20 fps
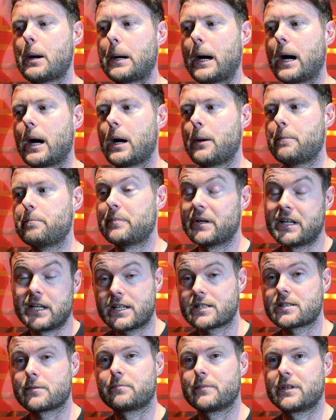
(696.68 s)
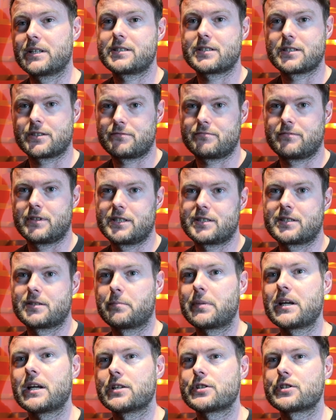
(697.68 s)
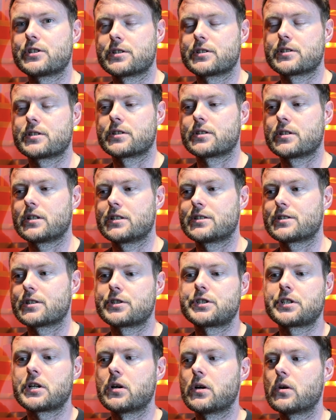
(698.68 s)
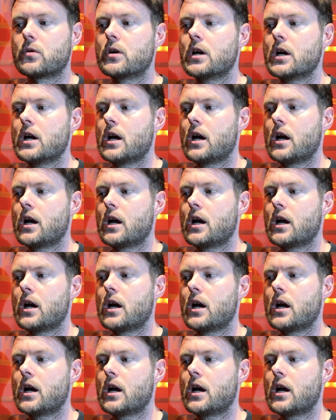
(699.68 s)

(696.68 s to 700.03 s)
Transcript: But it's a pitch, it's a show.